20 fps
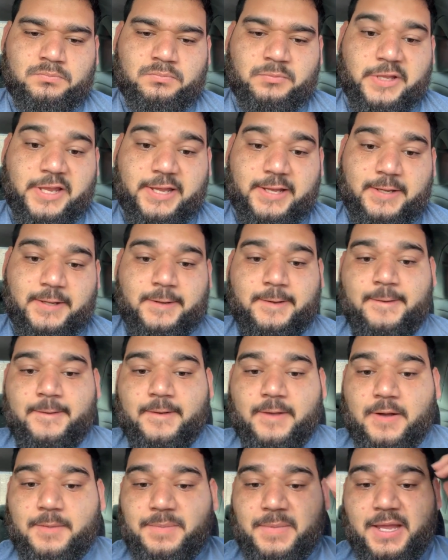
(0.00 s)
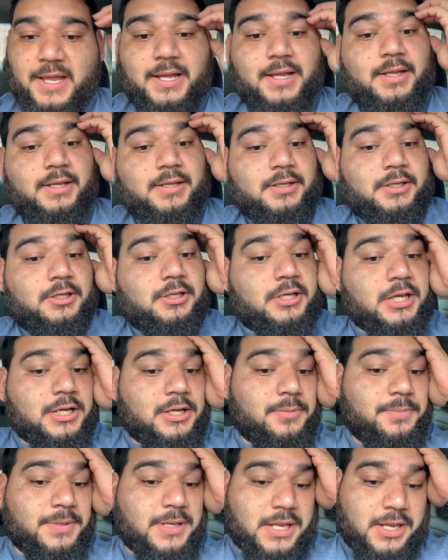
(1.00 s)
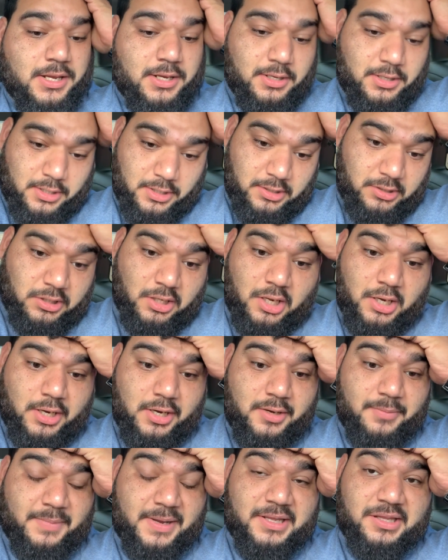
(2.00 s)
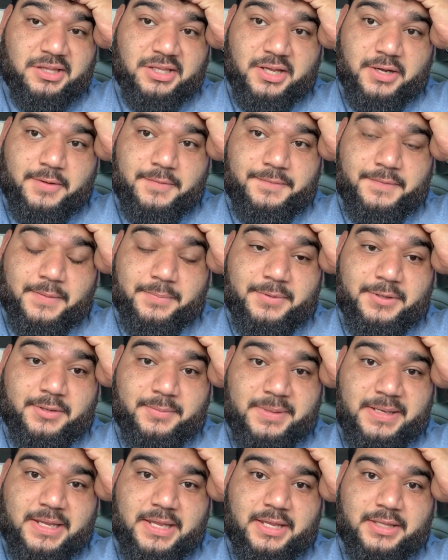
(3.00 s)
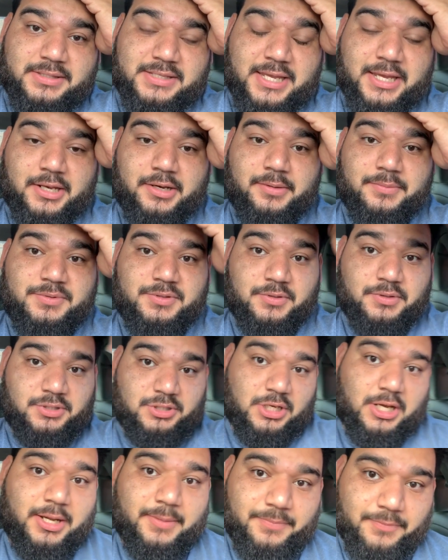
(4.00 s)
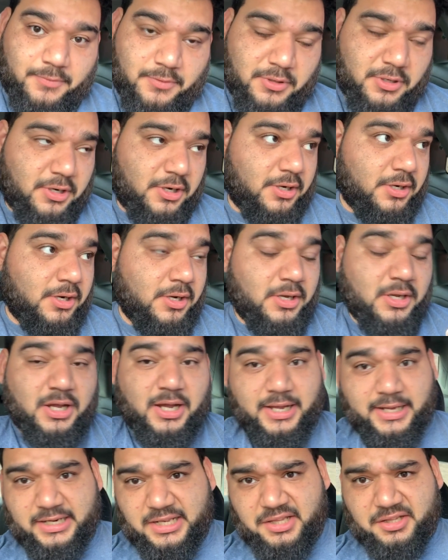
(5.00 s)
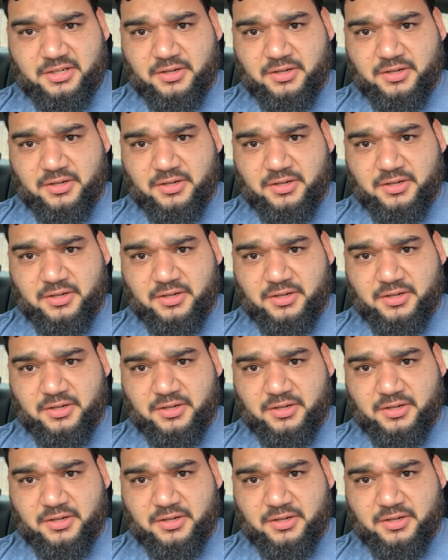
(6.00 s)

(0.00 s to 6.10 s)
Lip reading: Yeah, I'm not gonna be installing them myself. I'm gonna be taking them to a shop where Ollie's